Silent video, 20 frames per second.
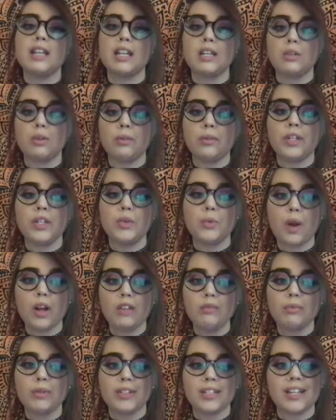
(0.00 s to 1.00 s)
and only
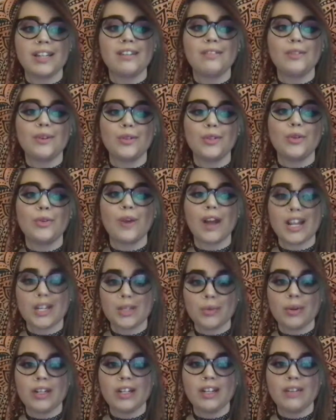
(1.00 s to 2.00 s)
12% of those who
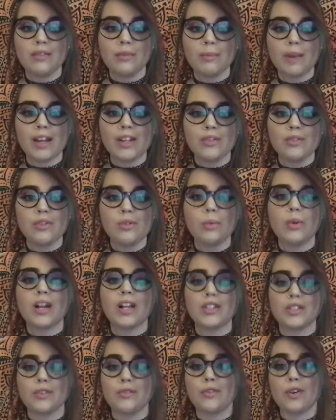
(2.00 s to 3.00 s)
graduated from high school went
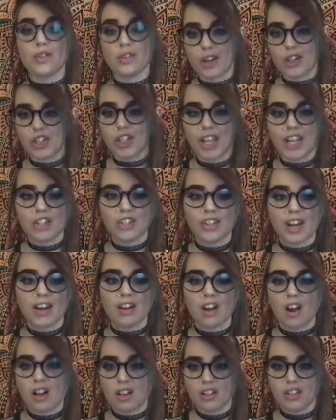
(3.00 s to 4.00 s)
on to further education at a
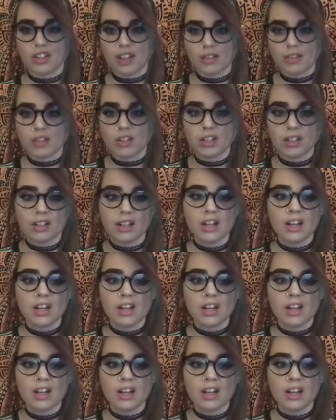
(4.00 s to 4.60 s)
college level.